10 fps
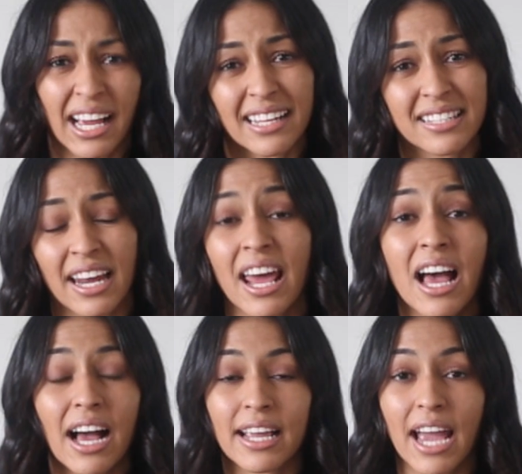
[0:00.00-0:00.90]
like I said,
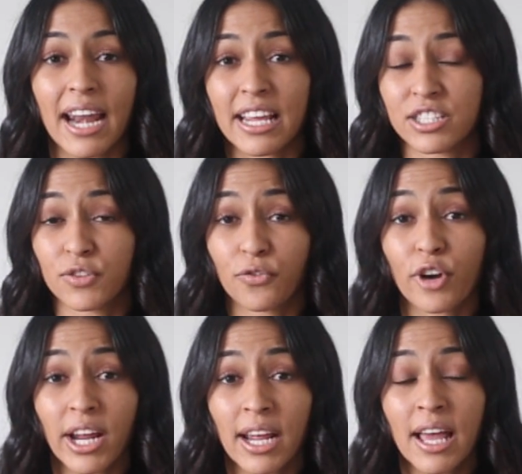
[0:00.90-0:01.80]
again, it's
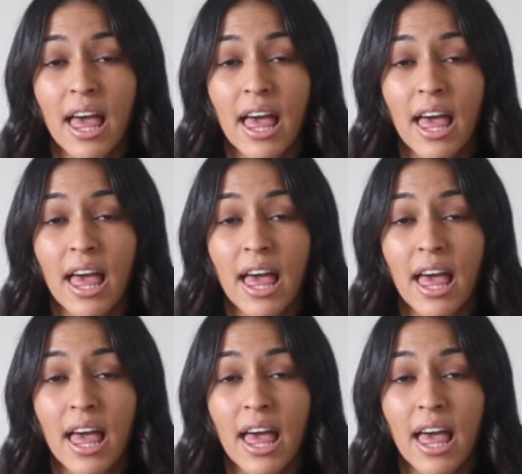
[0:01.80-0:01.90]
free.